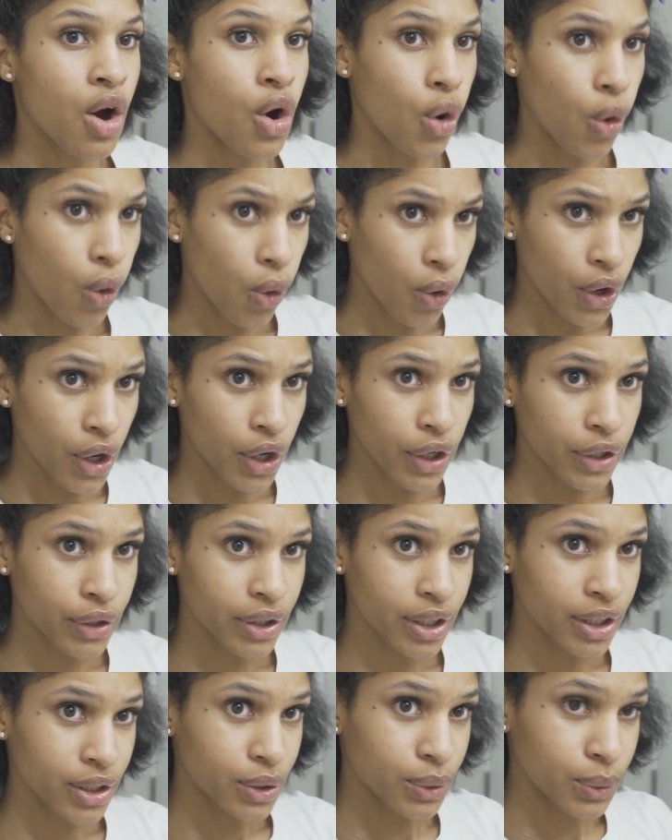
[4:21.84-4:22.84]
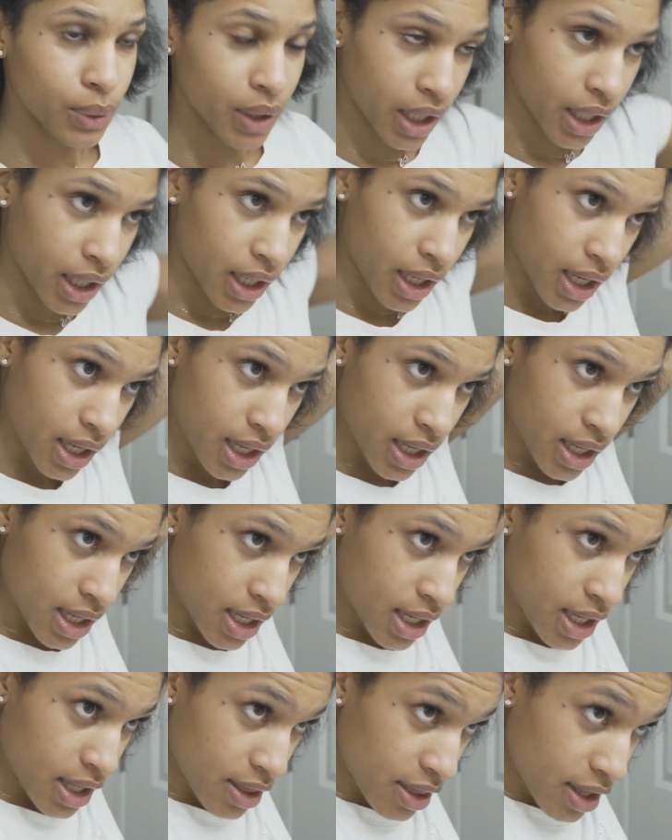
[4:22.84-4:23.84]
Or you can do it
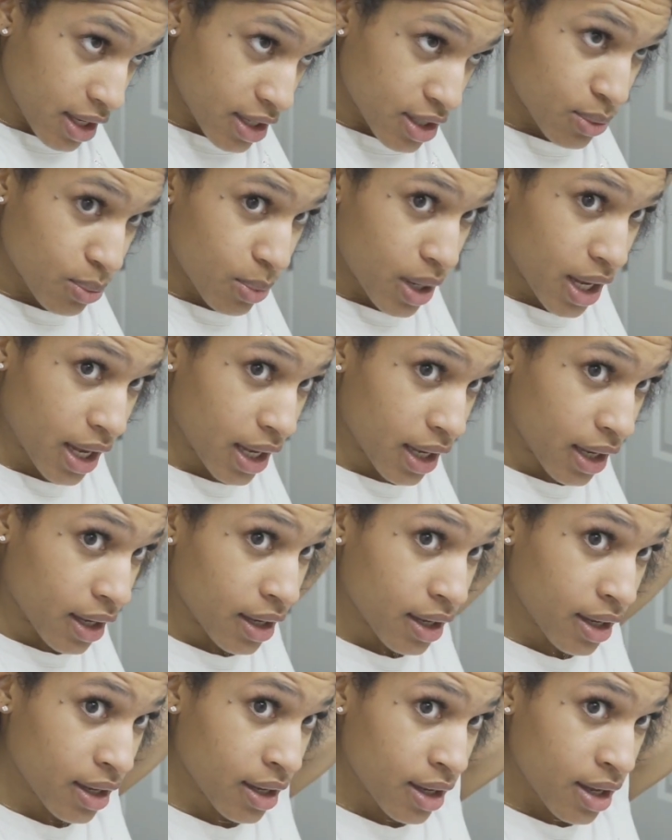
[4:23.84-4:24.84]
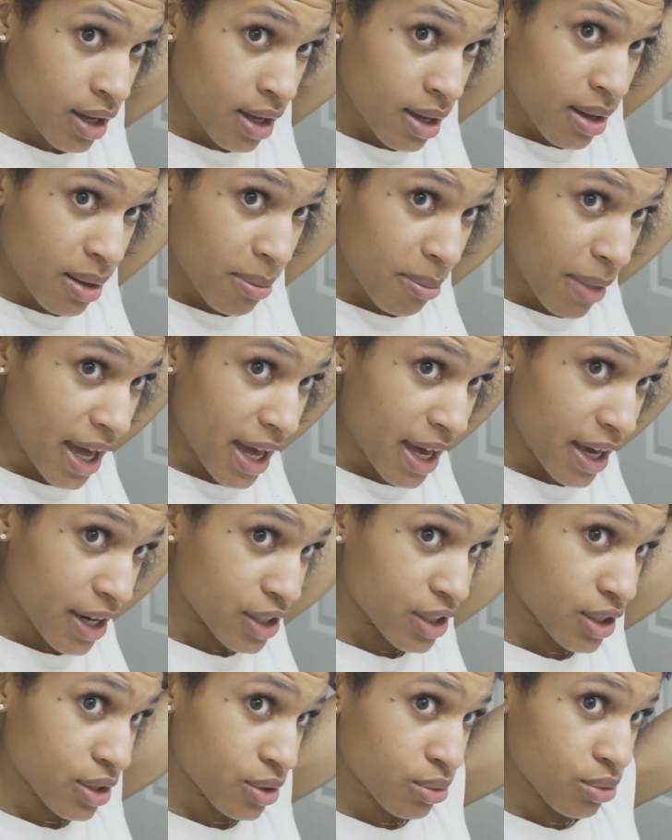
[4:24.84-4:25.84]
this way. My hair
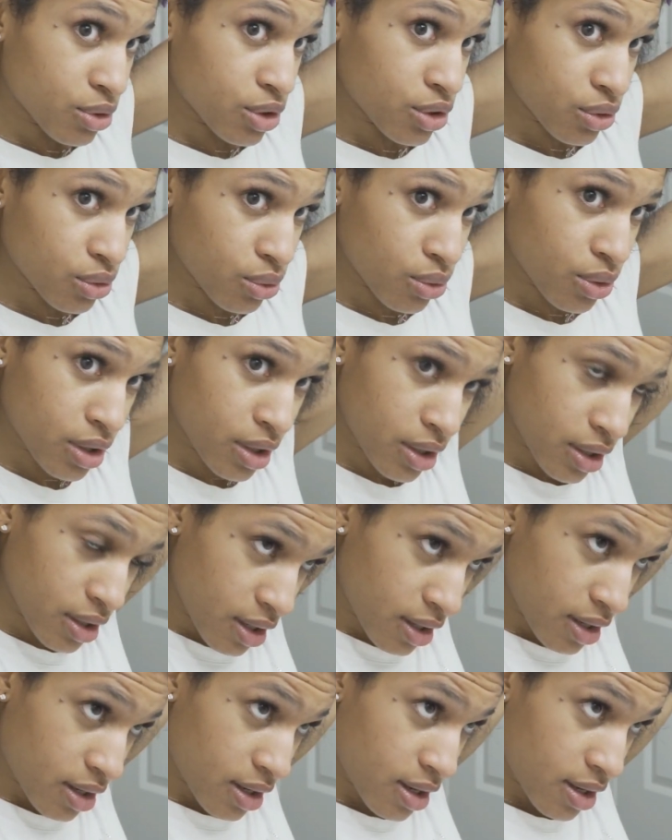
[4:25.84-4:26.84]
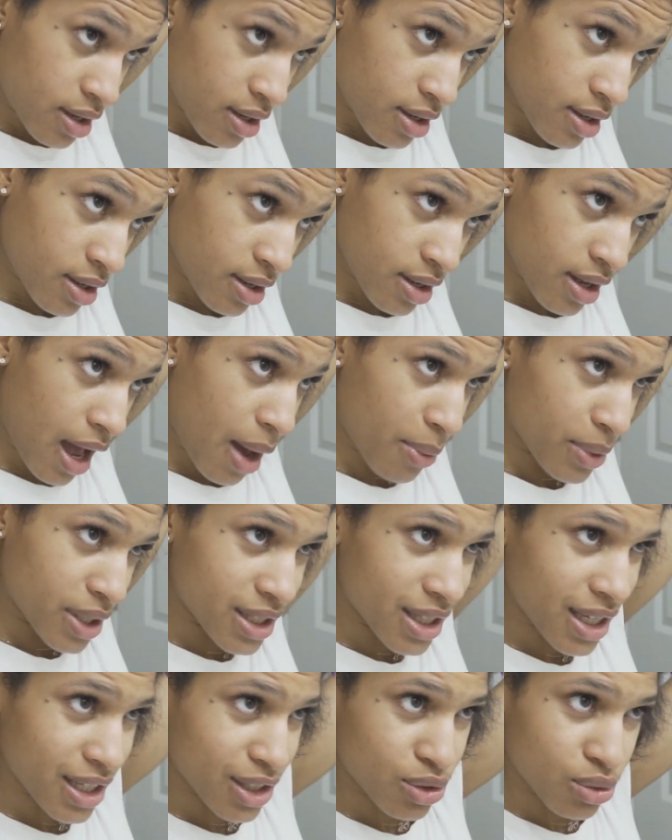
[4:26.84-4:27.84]
is too short. I wouldn't
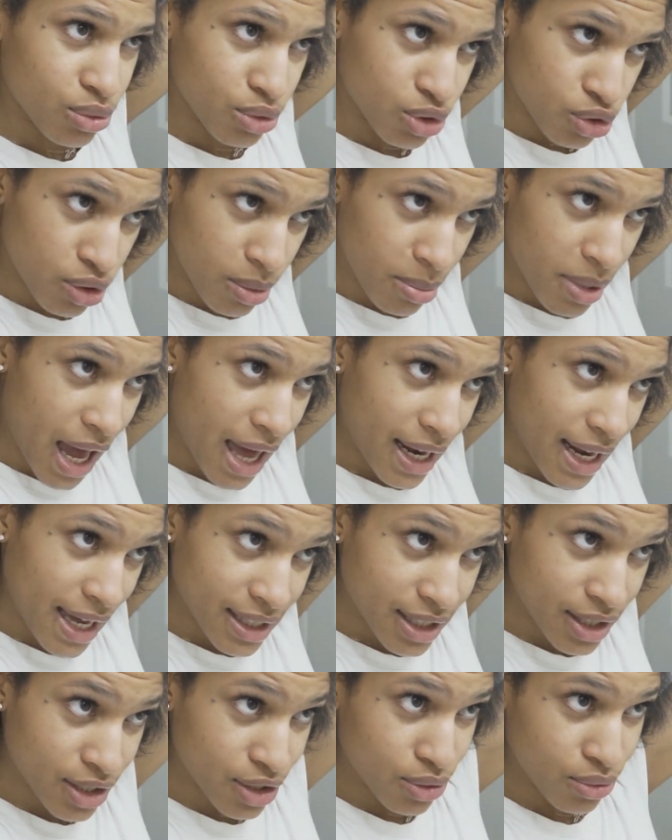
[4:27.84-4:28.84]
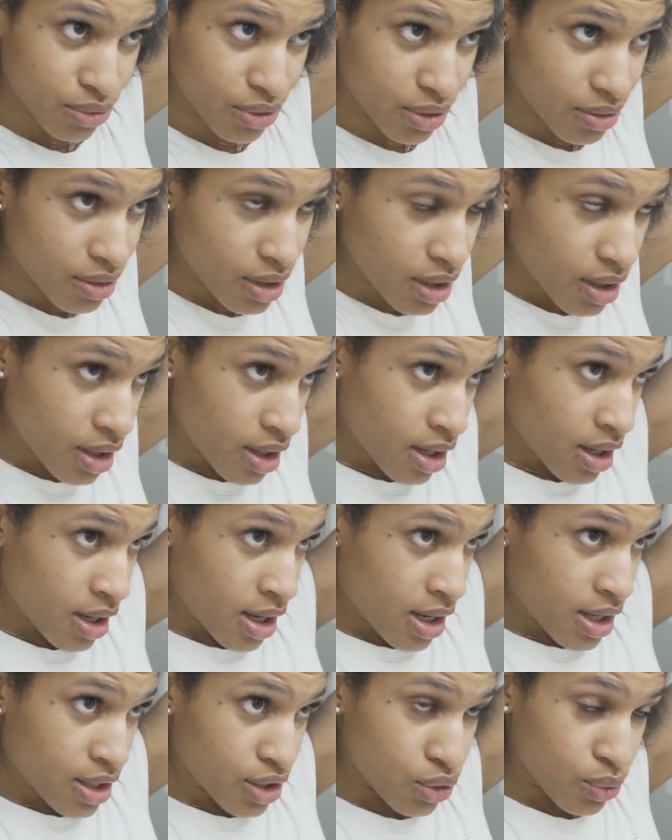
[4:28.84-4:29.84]
say it's too short, but I like to
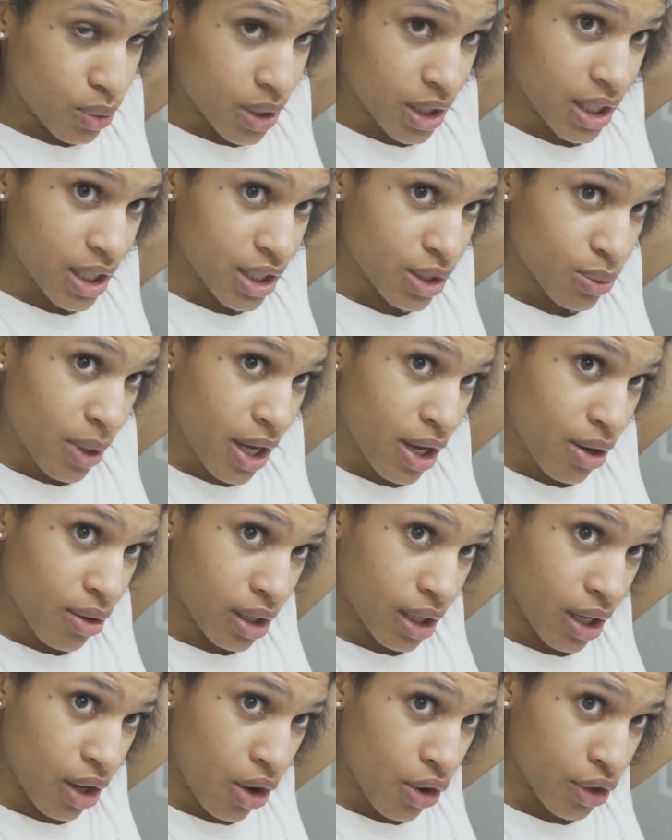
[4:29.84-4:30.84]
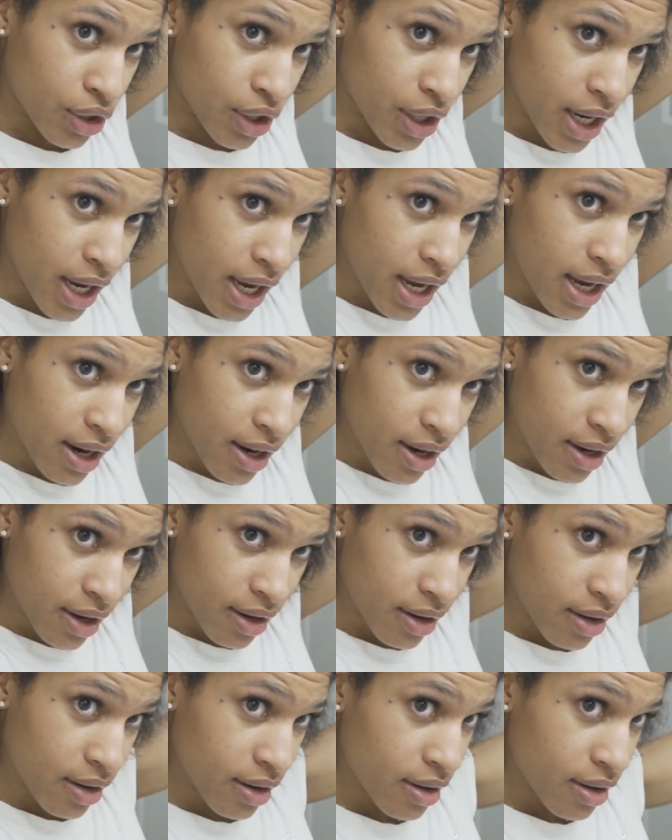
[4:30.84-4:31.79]
do it this way on longer hair,